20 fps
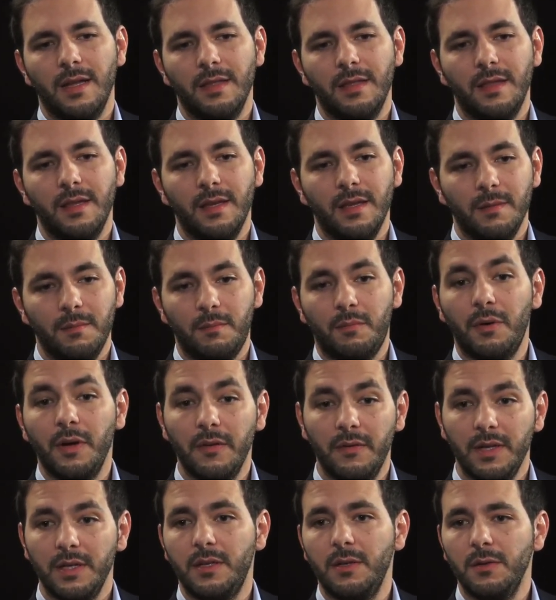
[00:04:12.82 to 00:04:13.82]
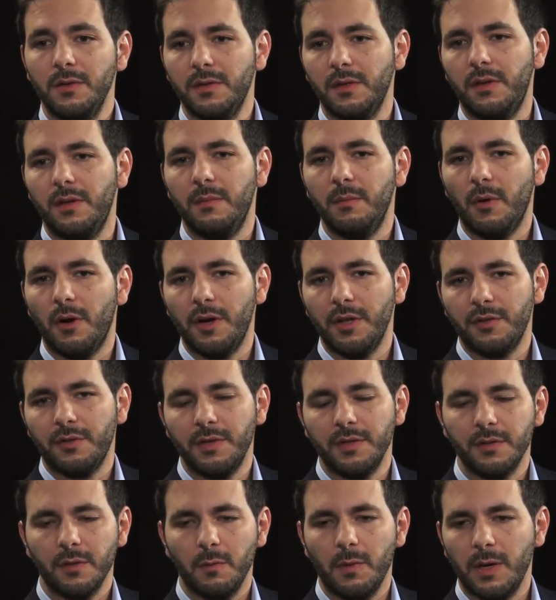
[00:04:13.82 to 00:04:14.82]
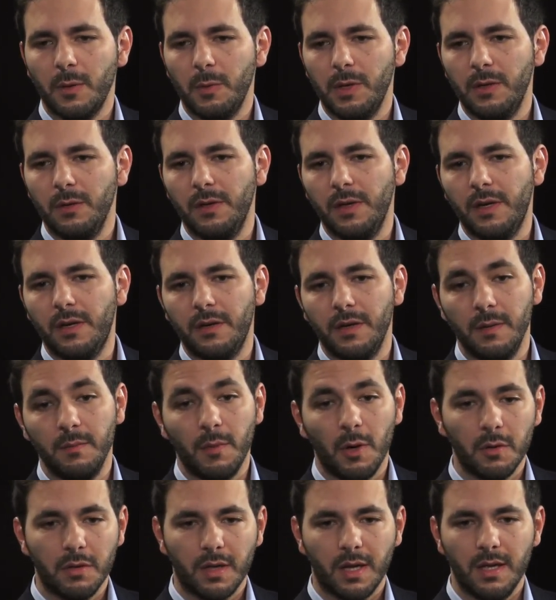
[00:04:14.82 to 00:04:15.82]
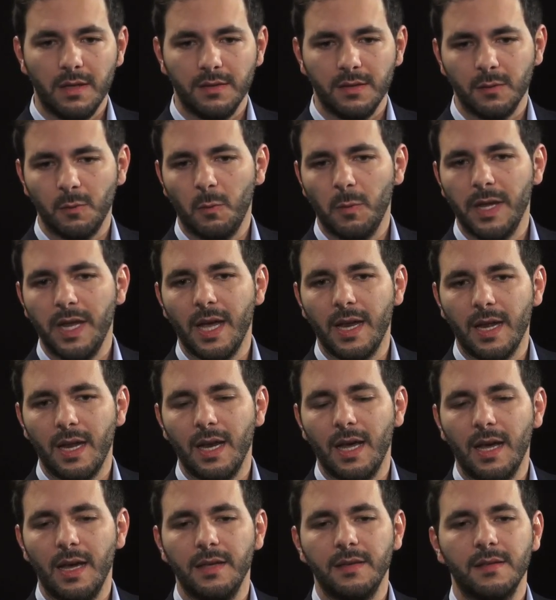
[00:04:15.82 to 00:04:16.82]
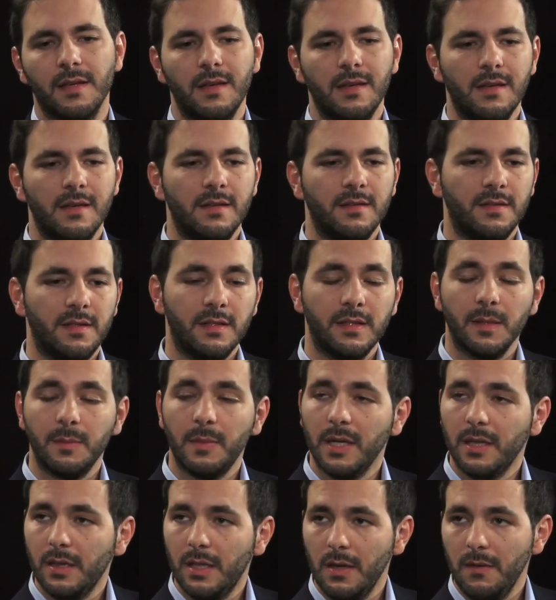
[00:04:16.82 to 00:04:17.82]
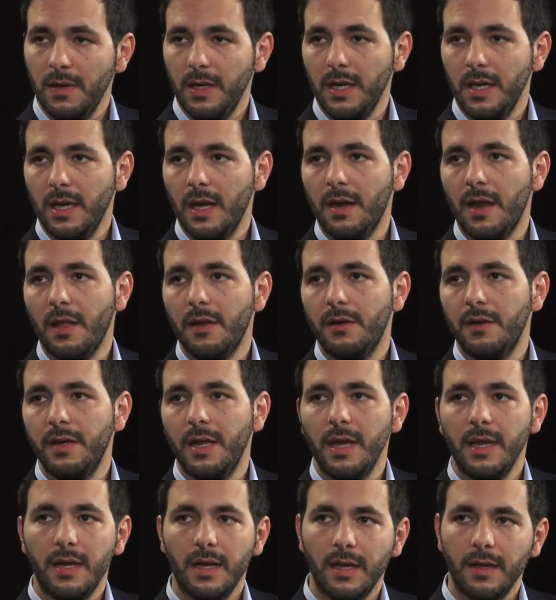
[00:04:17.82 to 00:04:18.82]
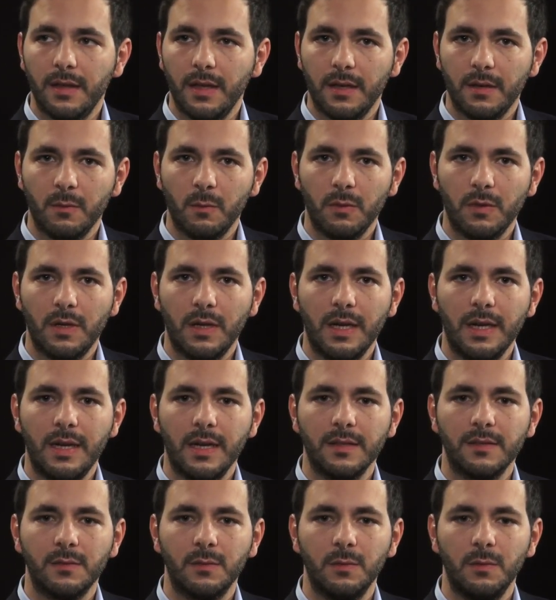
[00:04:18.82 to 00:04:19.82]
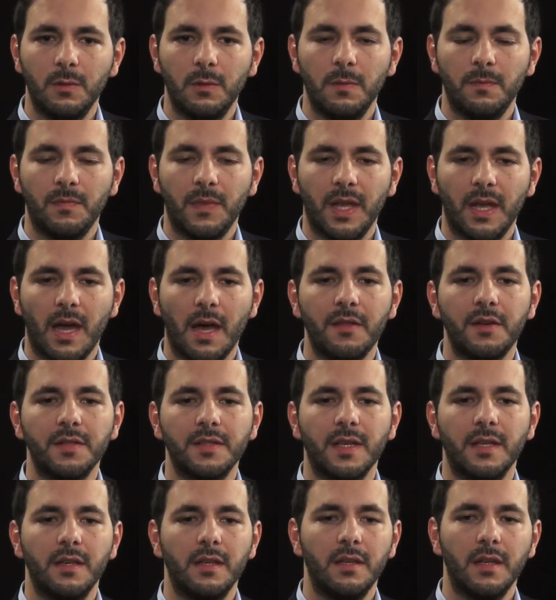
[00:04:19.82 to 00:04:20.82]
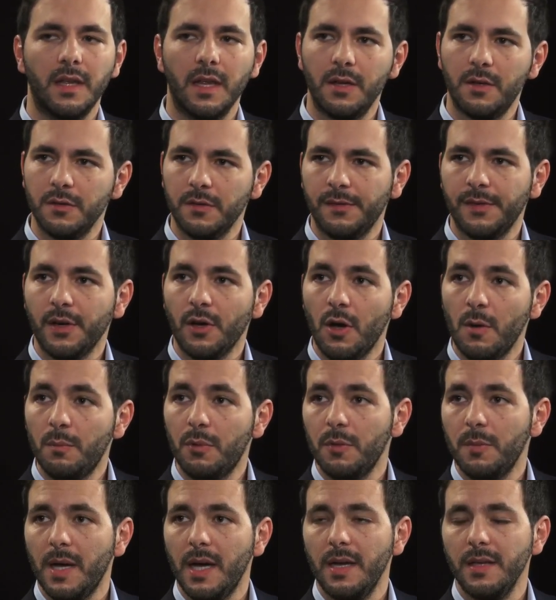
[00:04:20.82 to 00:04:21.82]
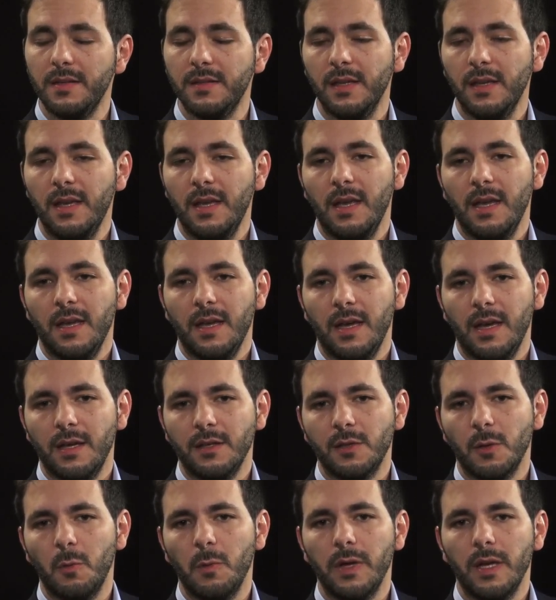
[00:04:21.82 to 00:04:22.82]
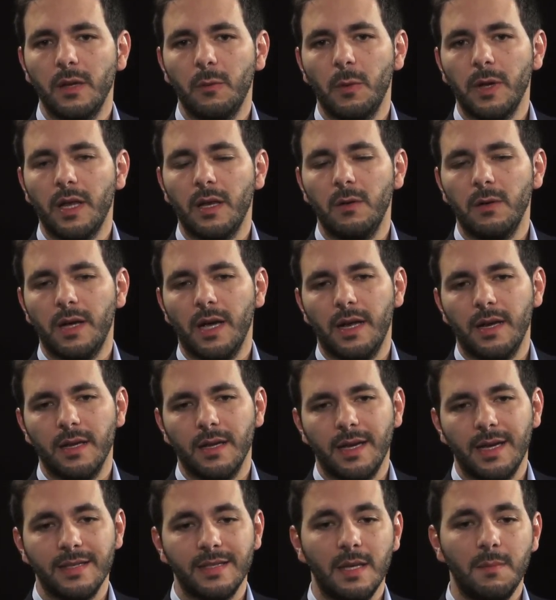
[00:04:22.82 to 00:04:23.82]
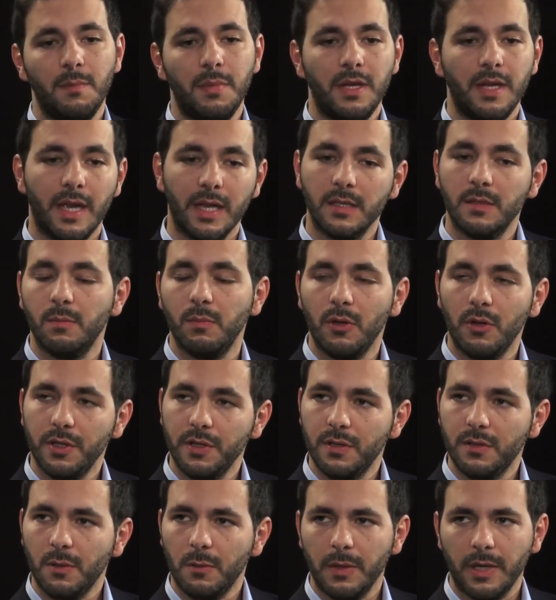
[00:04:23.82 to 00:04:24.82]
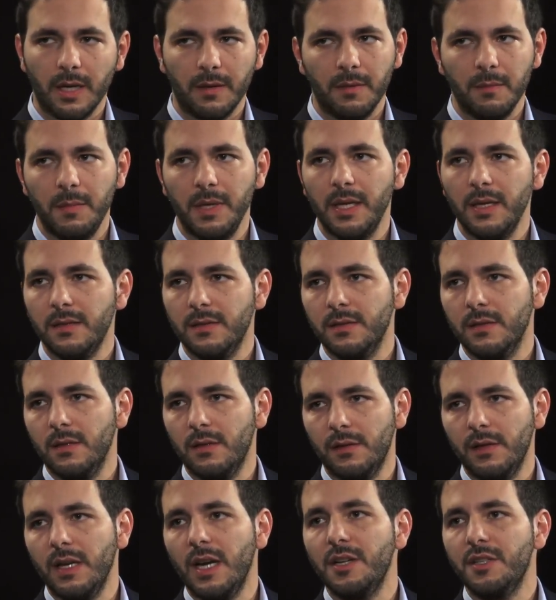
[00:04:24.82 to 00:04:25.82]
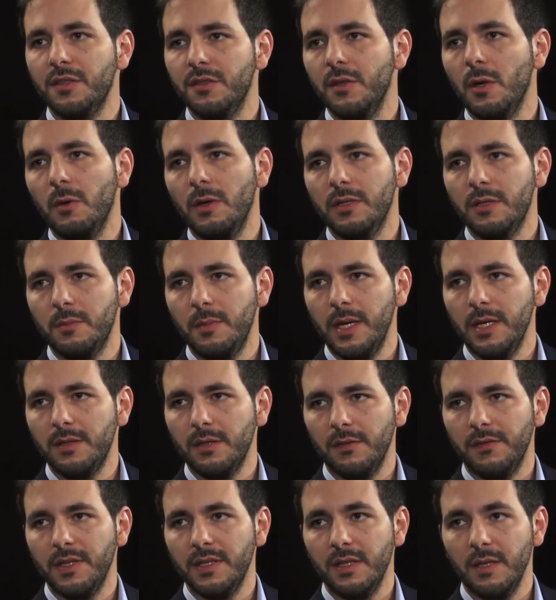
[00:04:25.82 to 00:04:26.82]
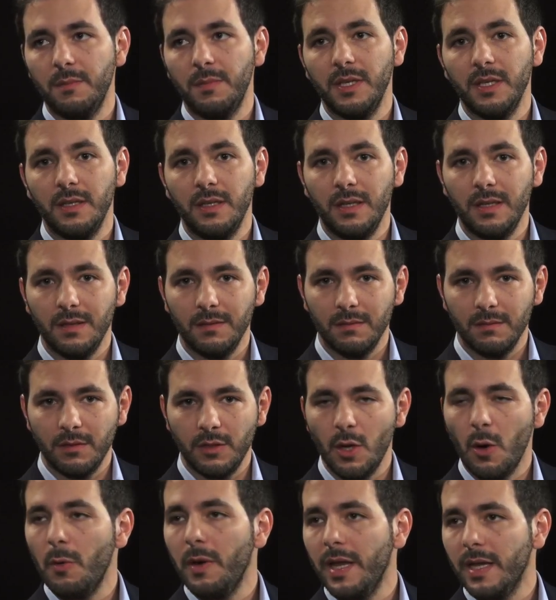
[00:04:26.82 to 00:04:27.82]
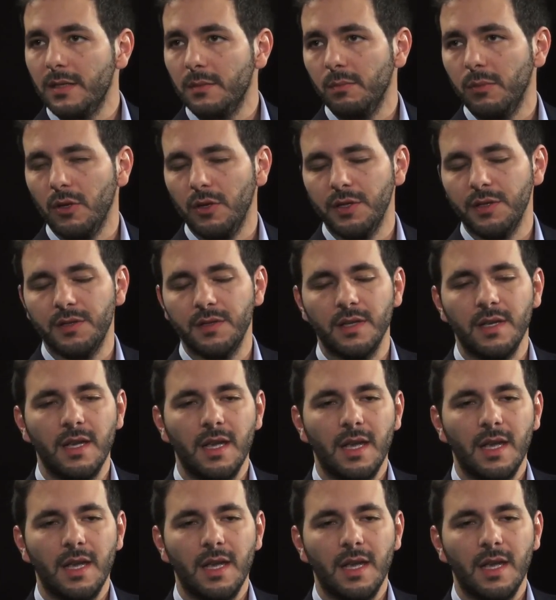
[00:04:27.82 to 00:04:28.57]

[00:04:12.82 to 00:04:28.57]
the privileged user monitoring. So what we do there, in both cases, we analyze system activity and other data that would lead us to understand indicators of compromise. So we can look at SAP exploits. So we have the biggest or the largest knowledge base of SAP known exploits,